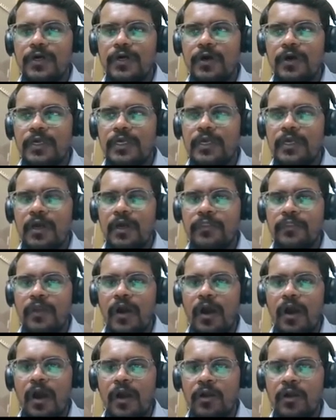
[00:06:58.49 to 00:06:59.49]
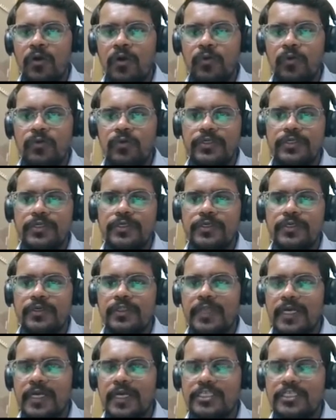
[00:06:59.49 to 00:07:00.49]
okay, on the account,
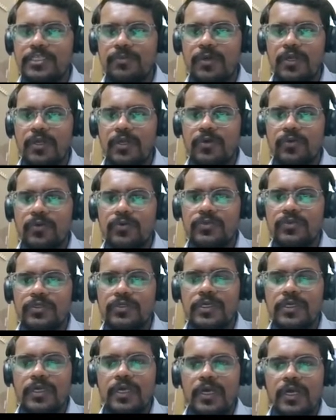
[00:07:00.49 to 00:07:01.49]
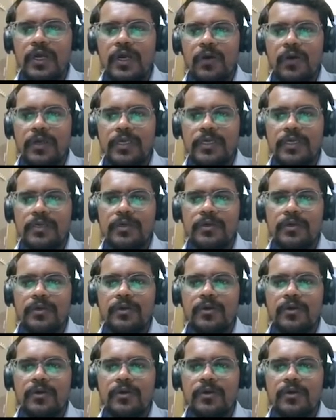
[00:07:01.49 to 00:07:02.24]
the customer account, okay,